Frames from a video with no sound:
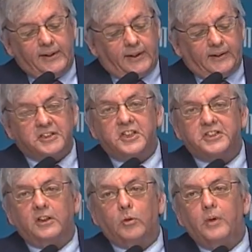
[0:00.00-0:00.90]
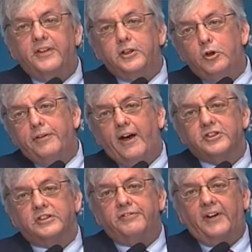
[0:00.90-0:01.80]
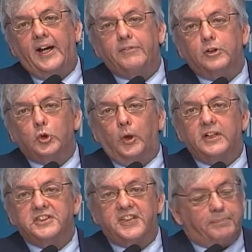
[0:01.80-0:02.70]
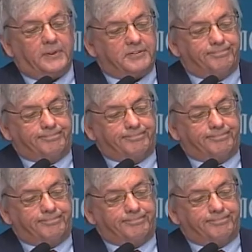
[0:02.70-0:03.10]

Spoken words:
inconsistent with the 2005 joint statement.